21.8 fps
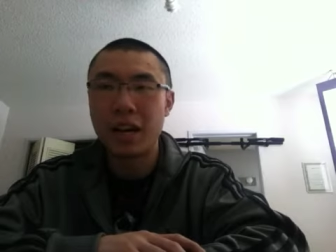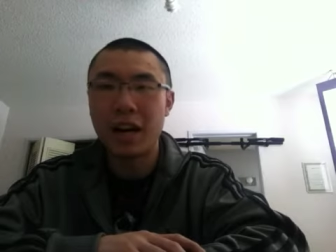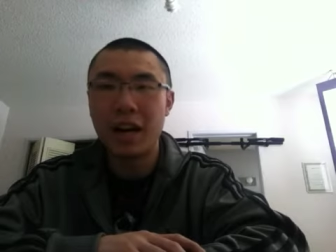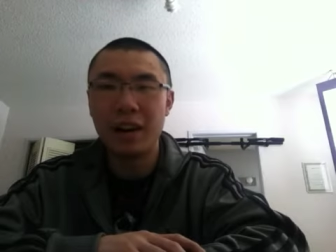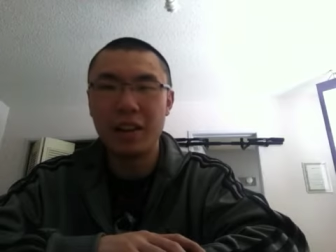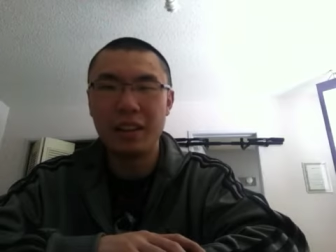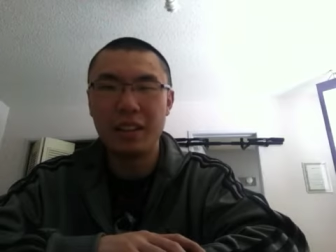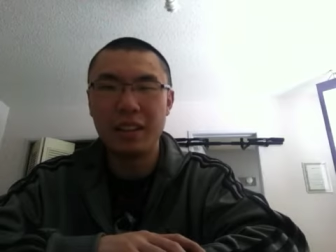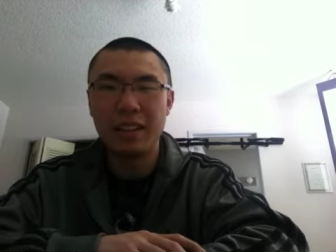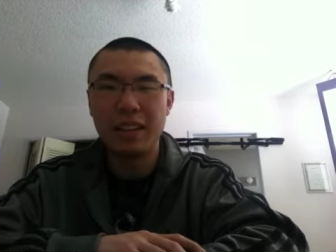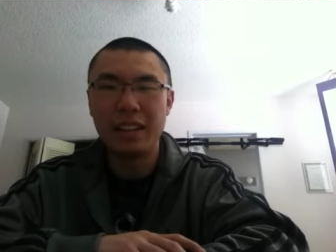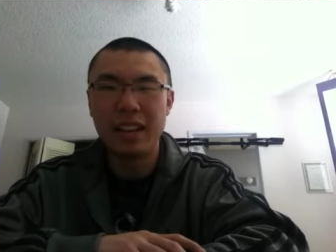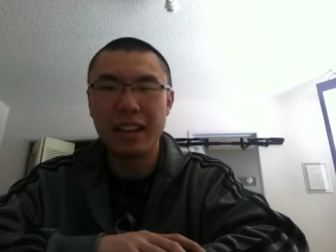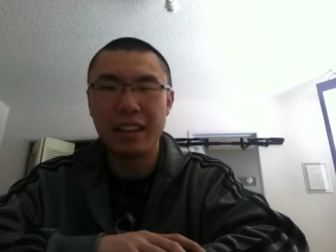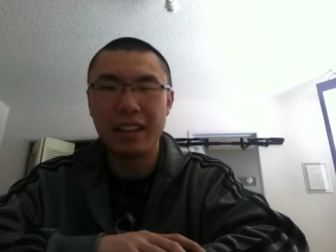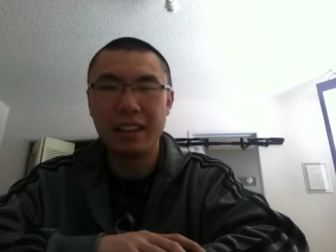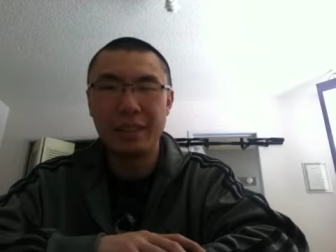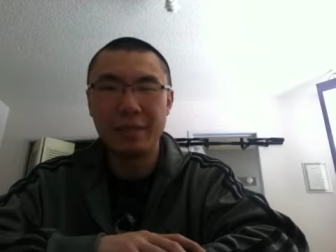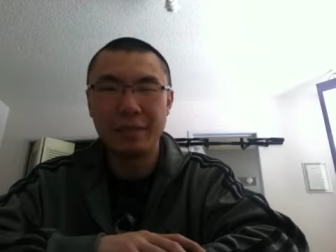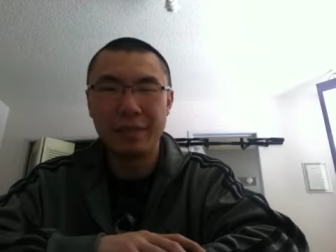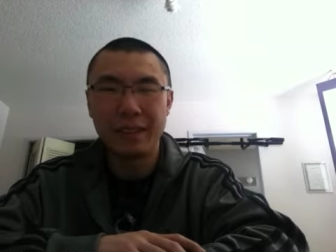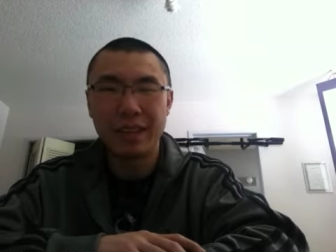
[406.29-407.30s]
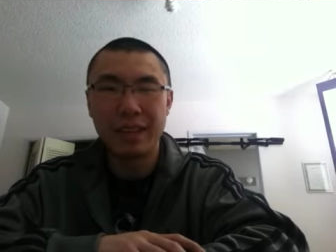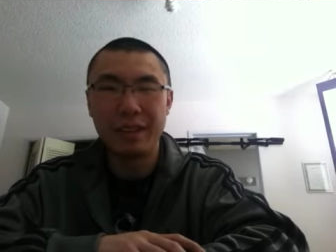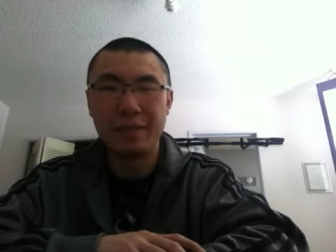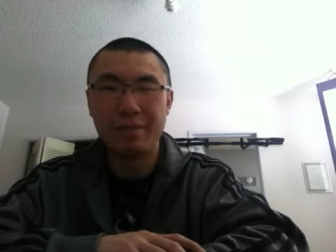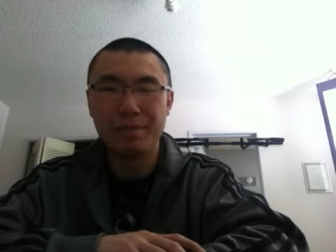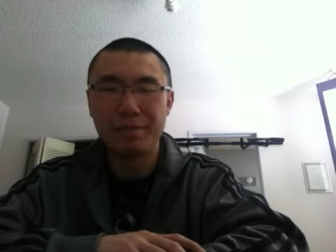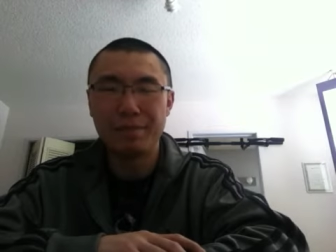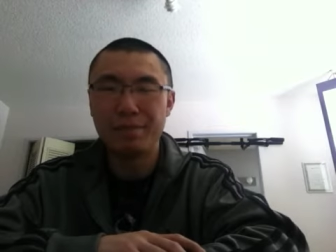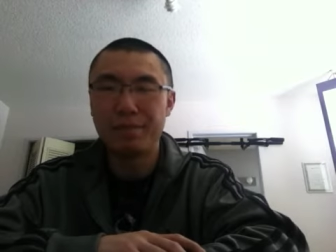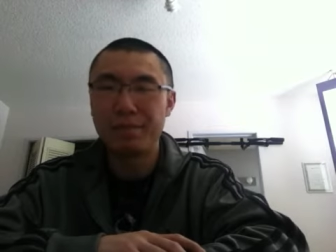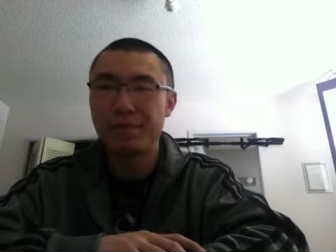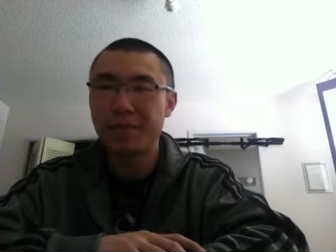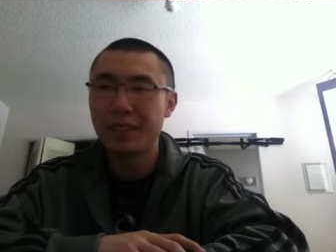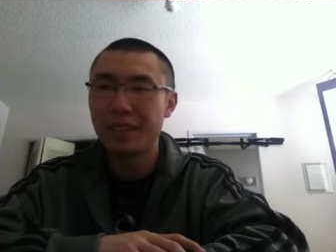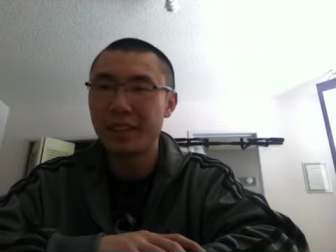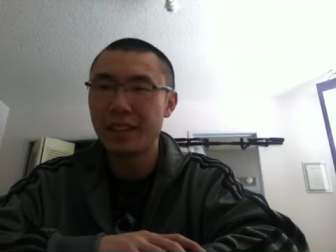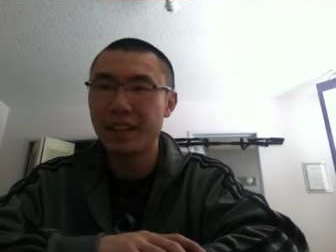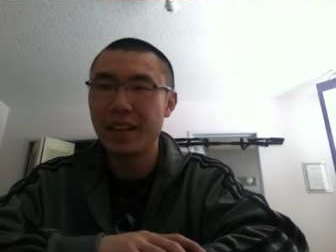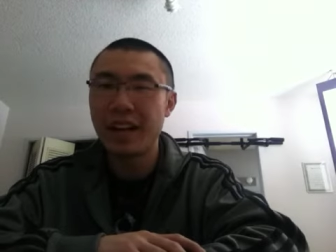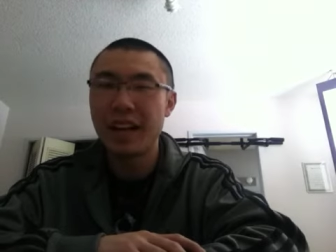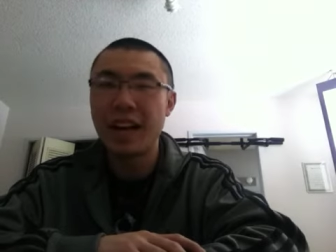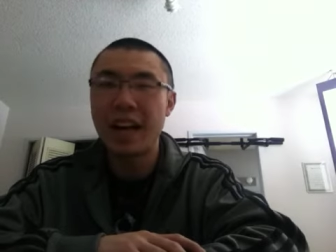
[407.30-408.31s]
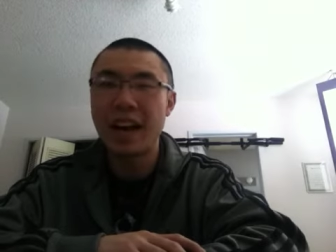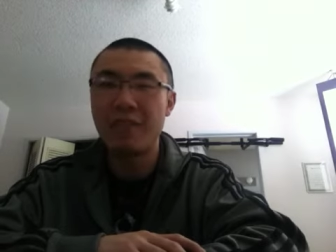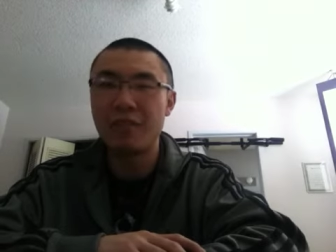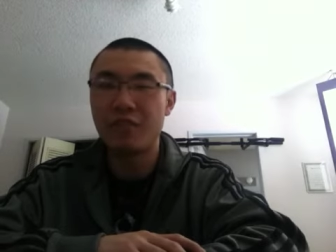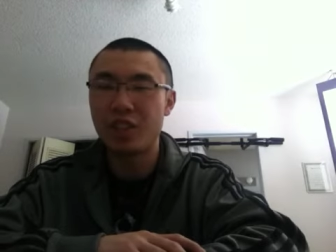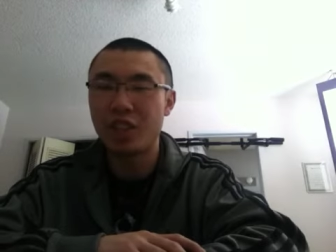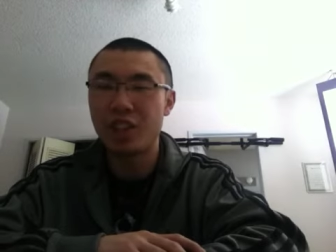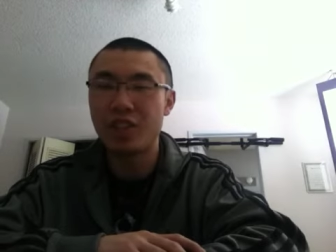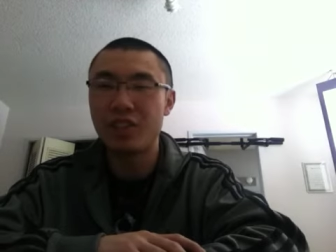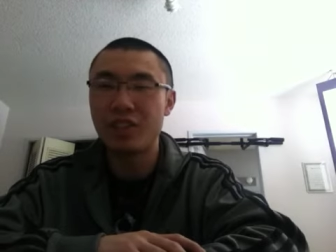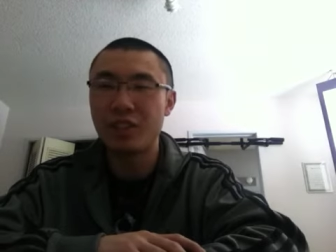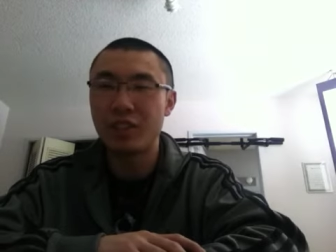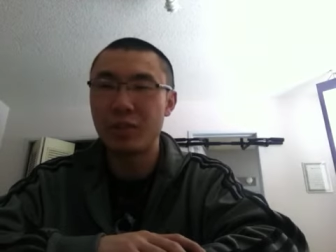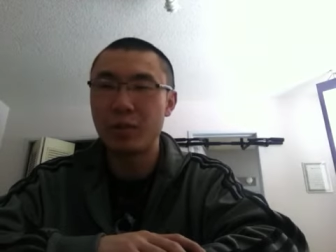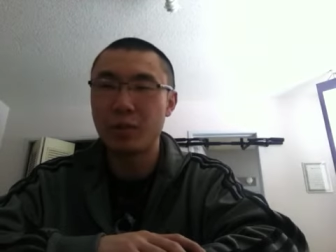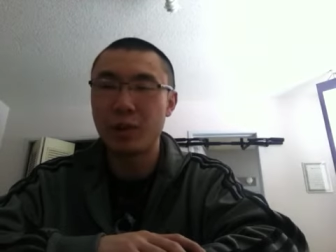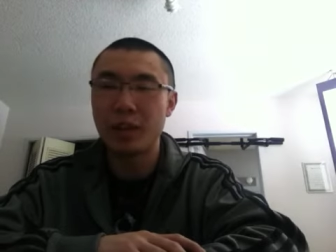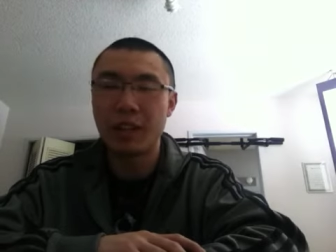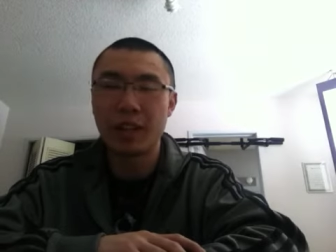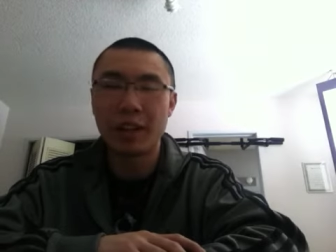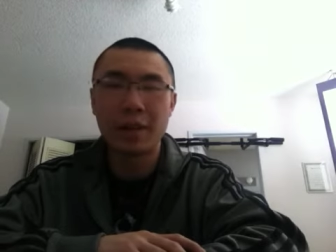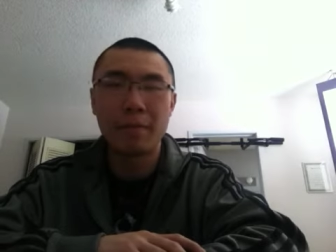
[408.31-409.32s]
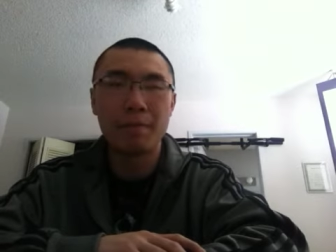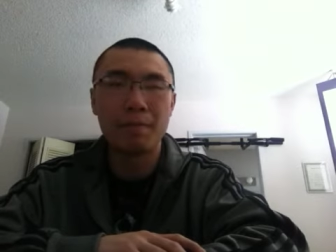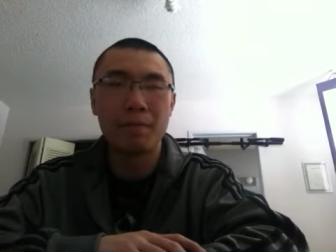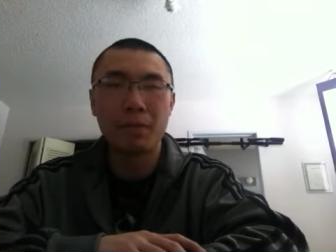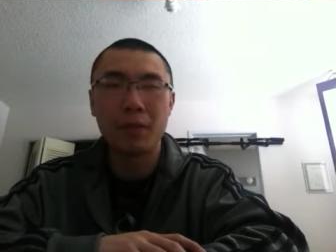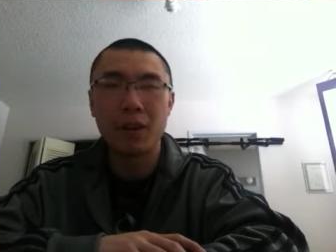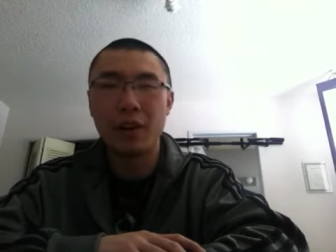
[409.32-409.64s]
Ugly, ugly fight. I have Jake Shields winning it.